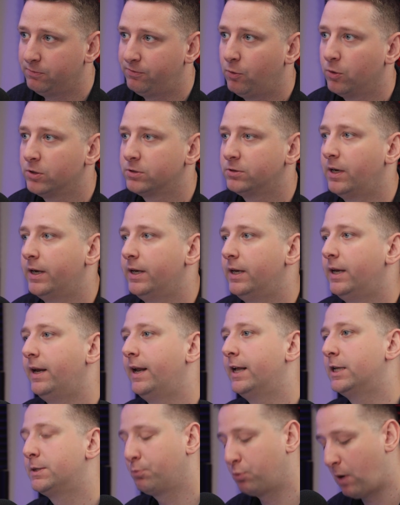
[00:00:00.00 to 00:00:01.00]
from force
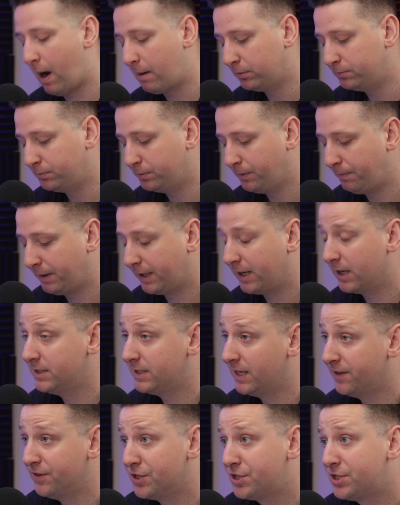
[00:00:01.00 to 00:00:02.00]
lightning, it's probably
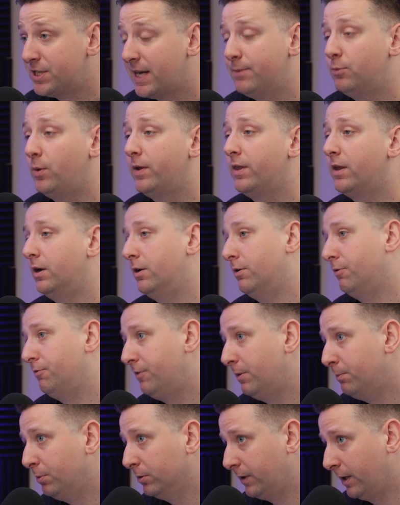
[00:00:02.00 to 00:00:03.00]
because in the same way that a
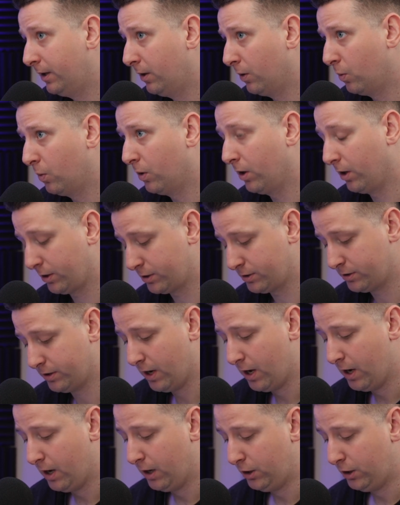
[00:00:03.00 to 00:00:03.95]
defibrillator works,